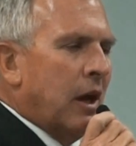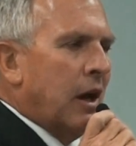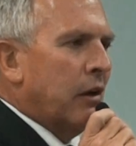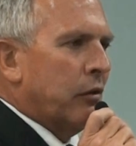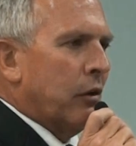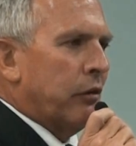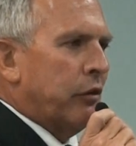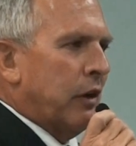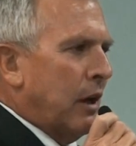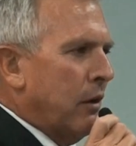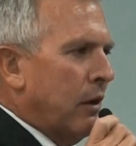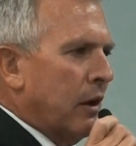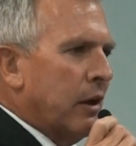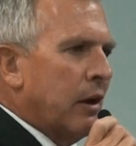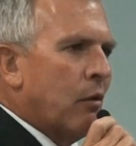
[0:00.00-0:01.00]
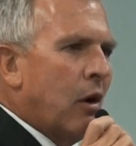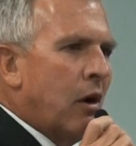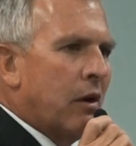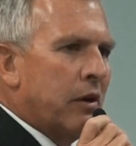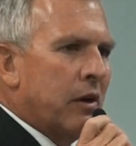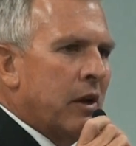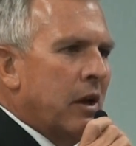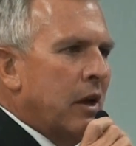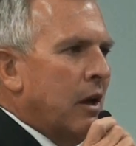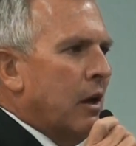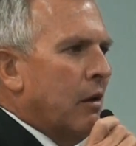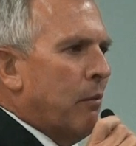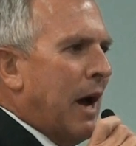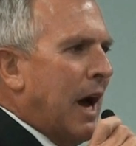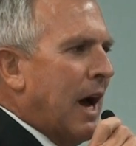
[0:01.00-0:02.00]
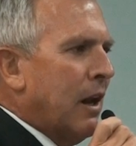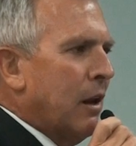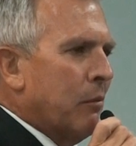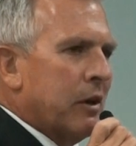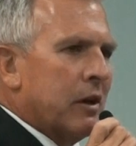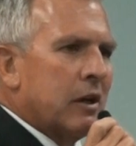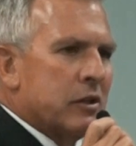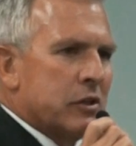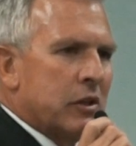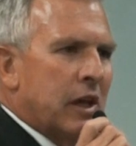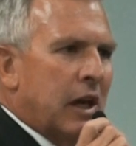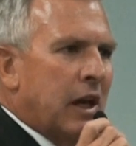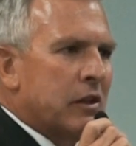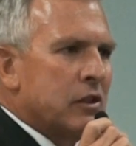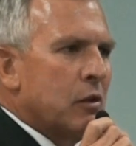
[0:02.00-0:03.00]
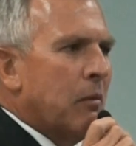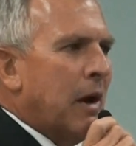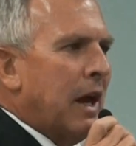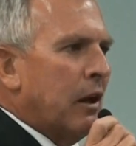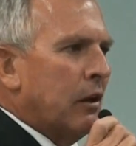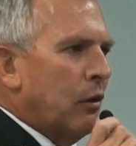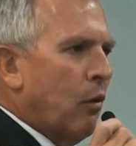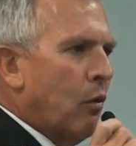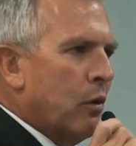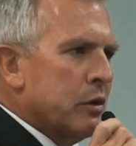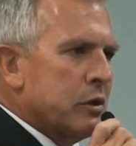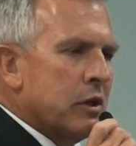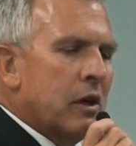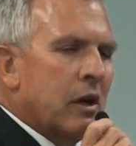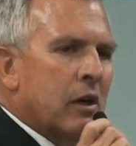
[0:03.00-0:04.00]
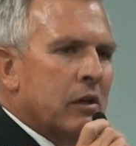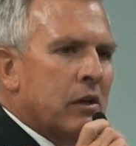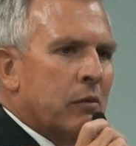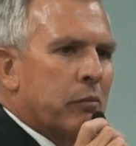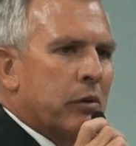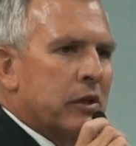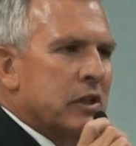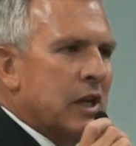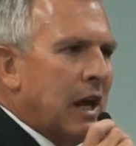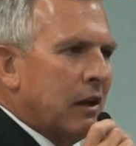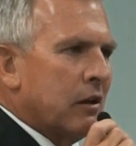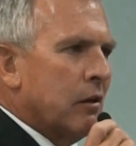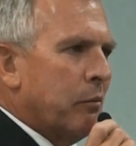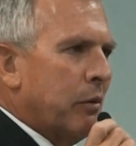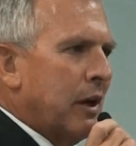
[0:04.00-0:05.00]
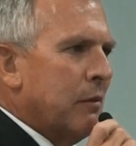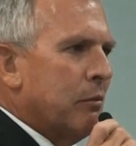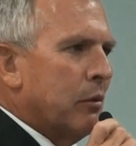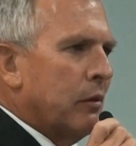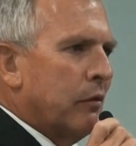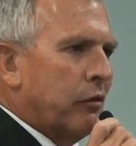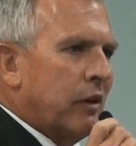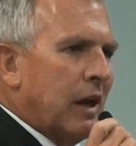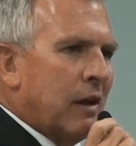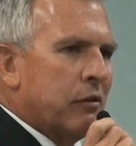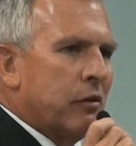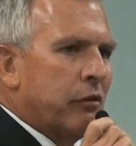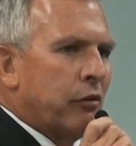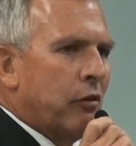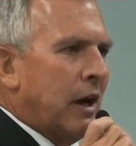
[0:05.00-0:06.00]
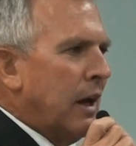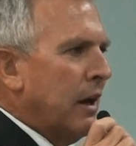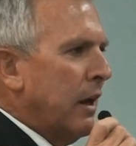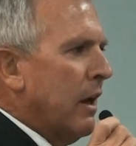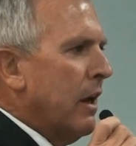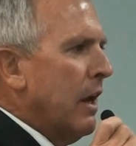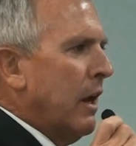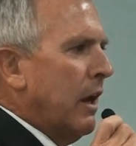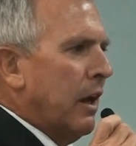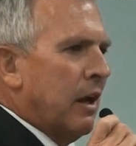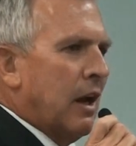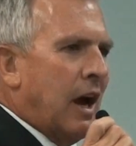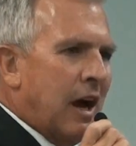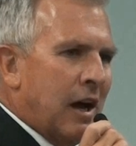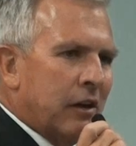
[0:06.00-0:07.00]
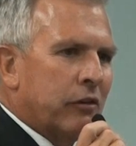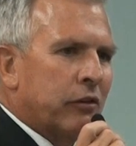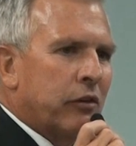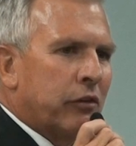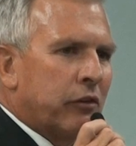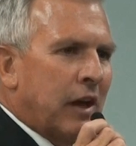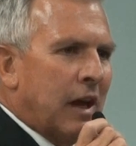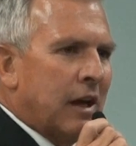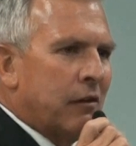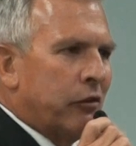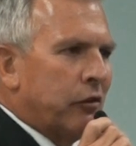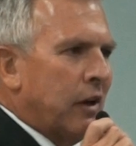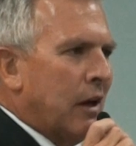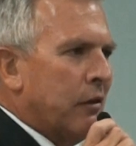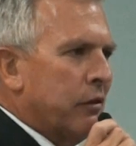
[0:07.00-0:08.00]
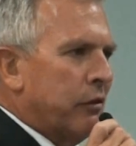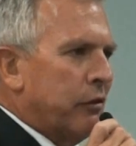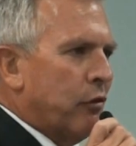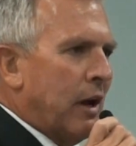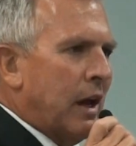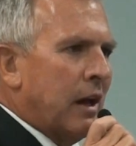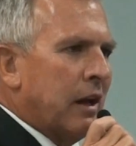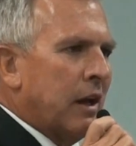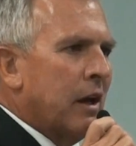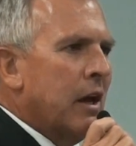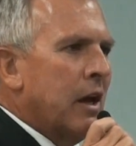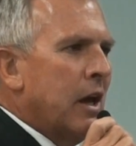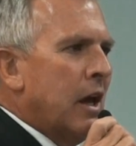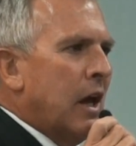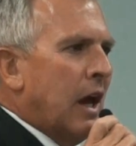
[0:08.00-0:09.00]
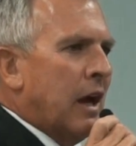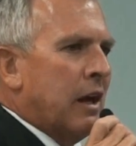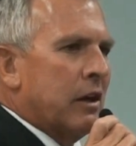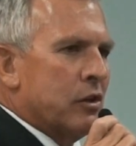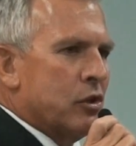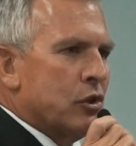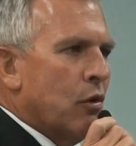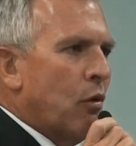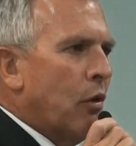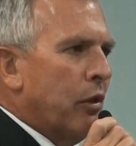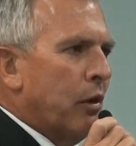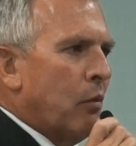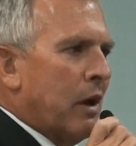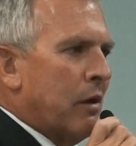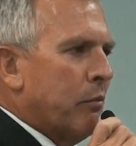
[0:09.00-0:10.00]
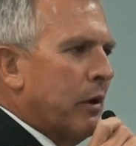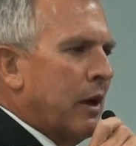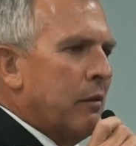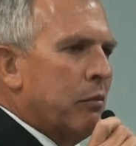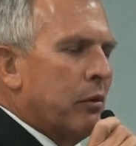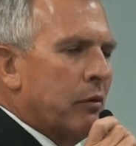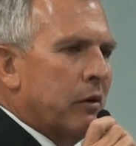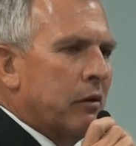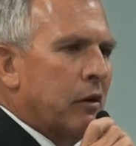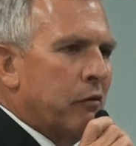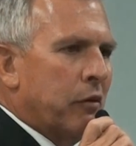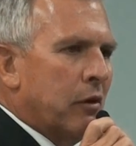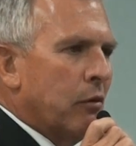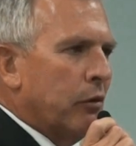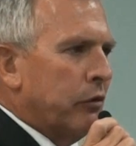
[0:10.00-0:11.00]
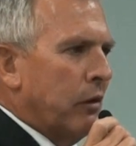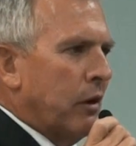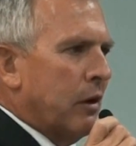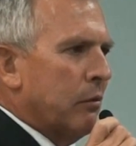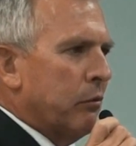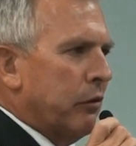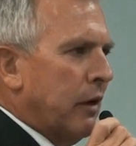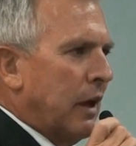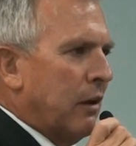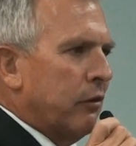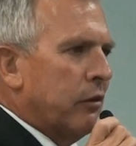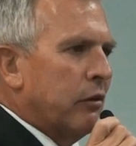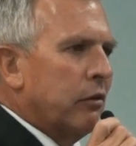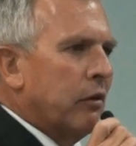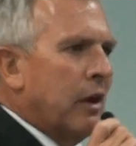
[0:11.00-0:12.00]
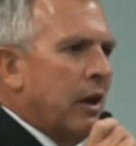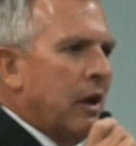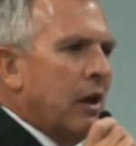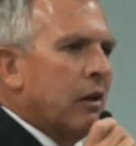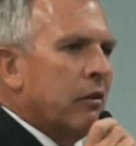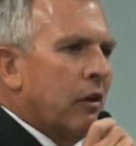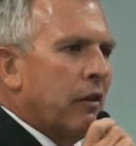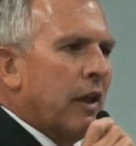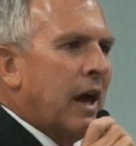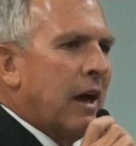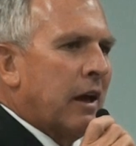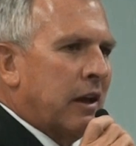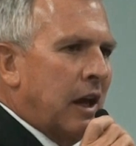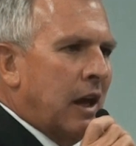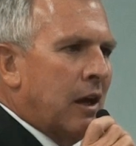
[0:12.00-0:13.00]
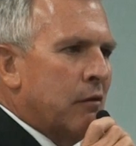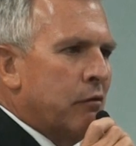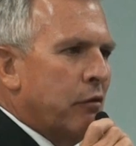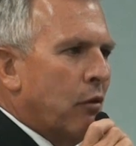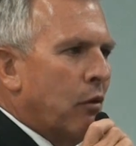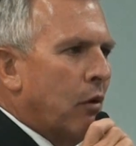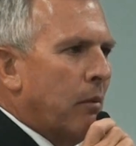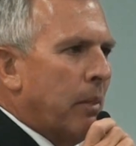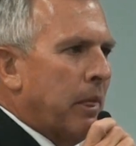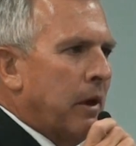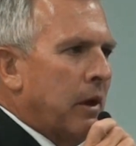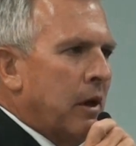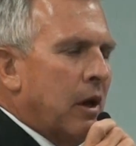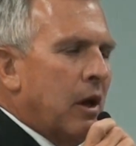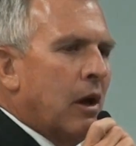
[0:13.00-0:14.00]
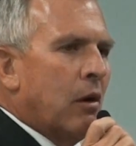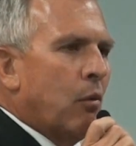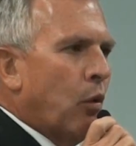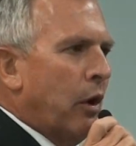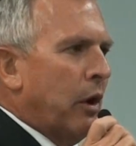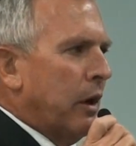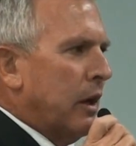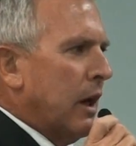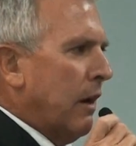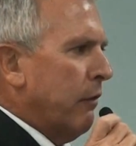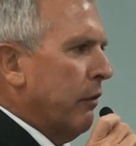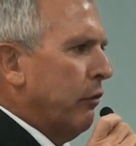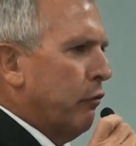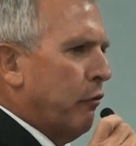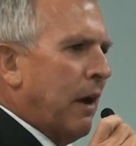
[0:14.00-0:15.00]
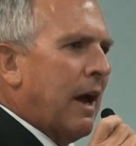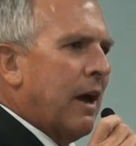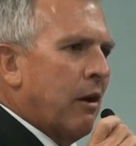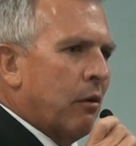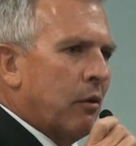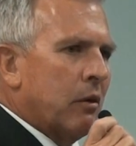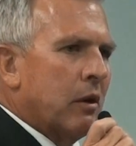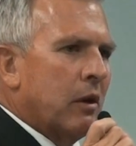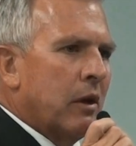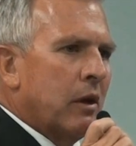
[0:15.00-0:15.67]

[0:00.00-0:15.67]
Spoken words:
As I said earlier on, Parliament is there to make laws that protect the people of South Australia, enhance the state of South Australia, and ensure that when people are in difficult circumstances, that they are cared for. WorkCover's failed.